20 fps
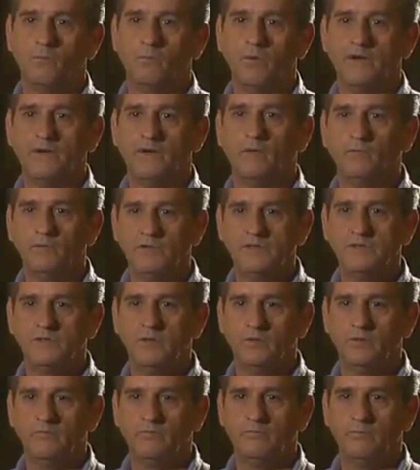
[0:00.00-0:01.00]
why don't we
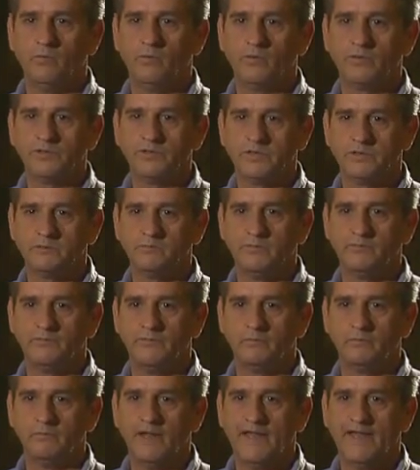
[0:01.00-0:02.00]
join forces
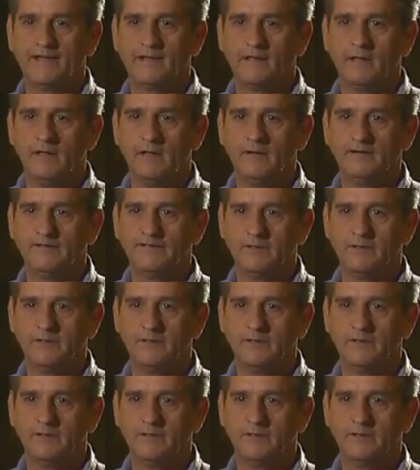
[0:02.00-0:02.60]
with the Black Lung